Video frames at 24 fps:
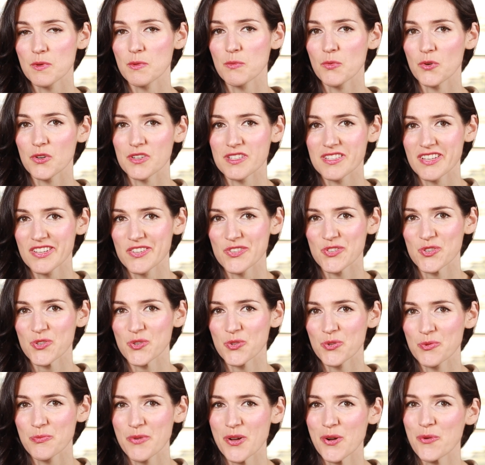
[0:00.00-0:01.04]
be more
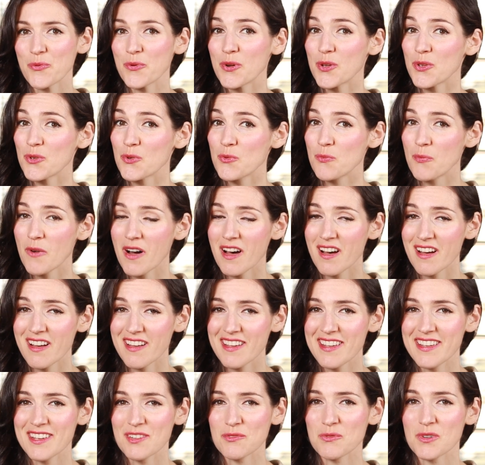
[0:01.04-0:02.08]
intentional about what you buy
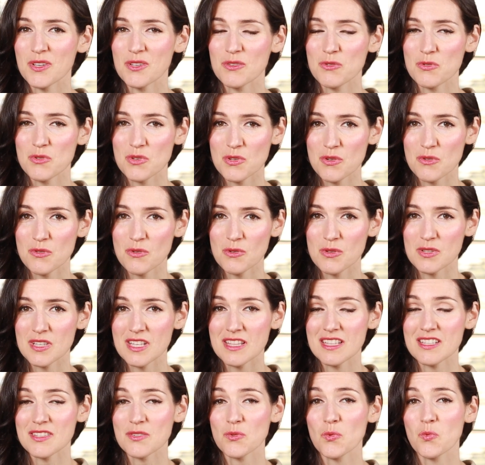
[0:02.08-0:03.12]
and what you use
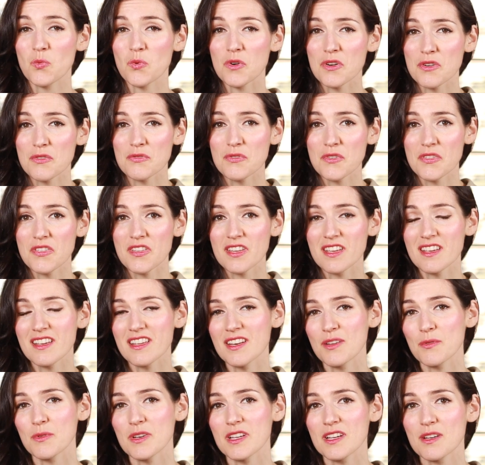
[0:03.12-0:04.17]
and that's a wonderful thing
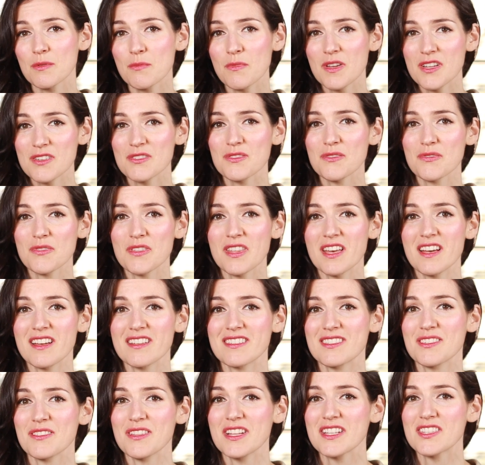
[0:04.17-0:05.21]
and I want to commend you for
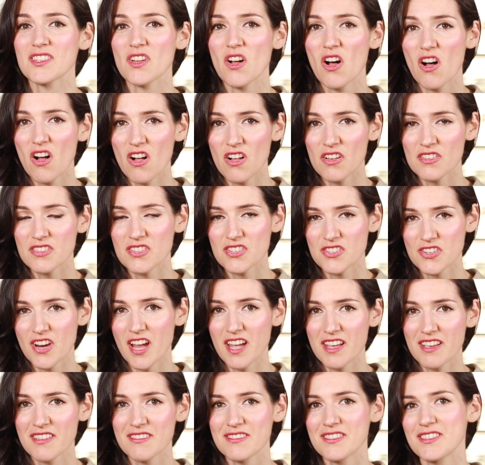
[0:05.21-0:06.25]
that. So let's all
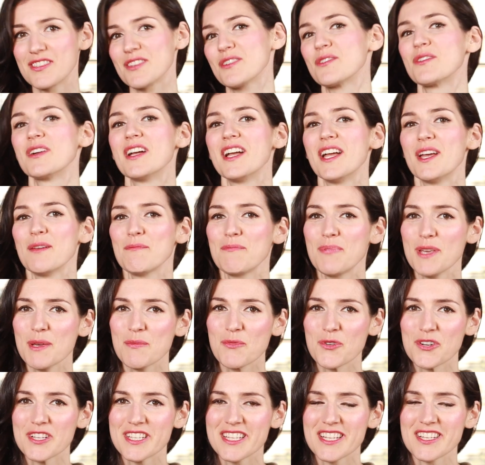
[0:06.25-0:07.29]
strive to be
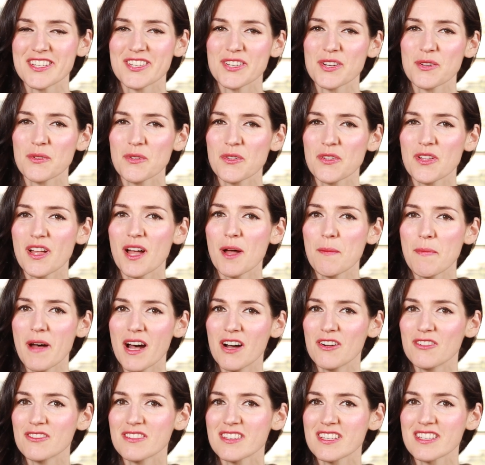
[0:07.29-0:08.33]
more intentional
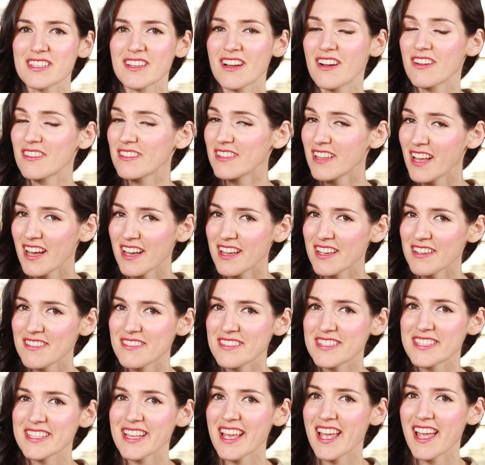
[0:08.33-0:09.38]
about about our
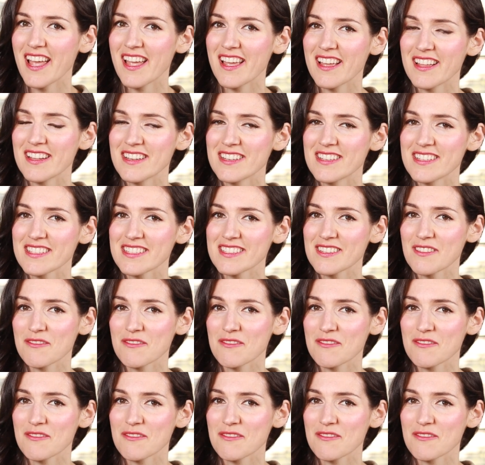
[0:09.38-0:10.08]
lives and